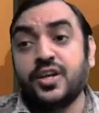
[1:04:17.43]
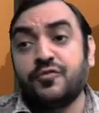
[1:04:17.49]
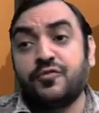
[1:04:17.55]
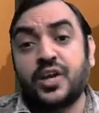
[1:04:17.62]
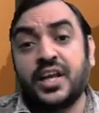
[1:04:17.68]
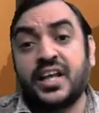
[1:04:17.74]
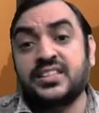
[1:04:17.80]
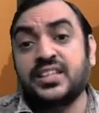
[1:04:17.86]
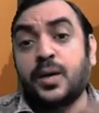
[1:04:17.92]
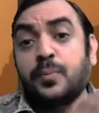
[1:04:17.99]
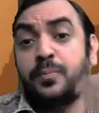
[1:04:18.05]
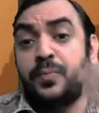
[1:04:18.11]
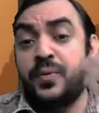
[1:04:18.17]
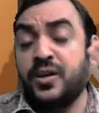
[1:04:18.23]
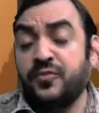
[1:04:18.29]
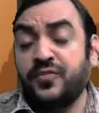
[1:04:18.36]
For
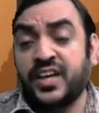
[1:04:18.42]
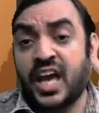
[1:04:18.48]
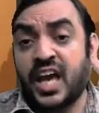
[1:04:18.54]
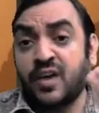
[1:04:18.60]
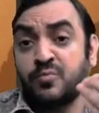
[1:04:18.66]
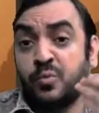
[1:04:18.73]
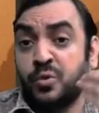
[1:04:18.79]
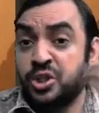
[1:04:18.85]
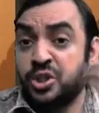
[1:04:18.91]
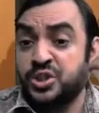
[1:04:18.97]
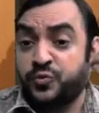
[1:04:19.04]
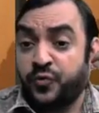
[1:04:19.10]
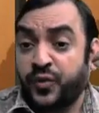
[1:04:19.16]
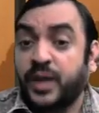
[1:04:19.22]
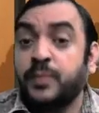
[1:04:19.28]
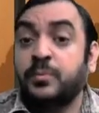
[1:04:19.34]
example, we have
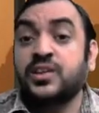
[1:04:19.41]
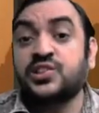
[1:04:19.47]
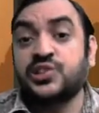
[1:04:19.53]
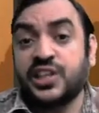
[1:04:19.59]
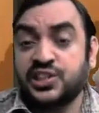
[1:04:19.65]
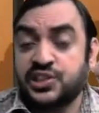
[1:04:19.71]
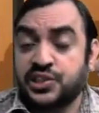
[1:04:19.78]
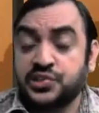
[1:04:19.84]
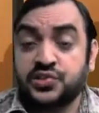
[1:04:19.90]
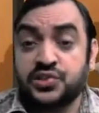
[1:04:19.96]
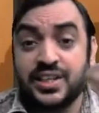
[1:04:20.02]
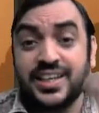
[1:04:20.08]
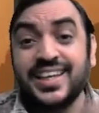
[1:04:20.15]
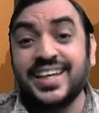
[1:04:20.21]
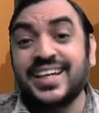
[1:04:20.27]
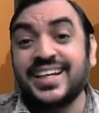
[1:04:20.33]
most famous
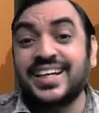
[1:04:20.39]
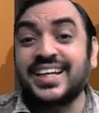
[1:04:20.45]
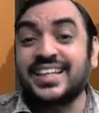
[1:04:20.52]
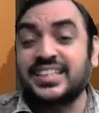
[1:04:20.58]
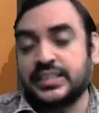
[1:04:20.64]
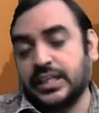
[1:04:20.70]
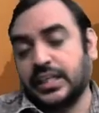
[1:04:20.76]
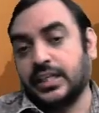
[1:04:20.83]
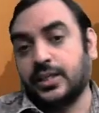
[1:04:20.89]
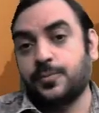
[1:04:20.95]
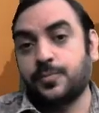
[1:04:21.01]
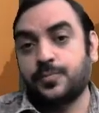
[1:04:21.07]
agency, CRISIL.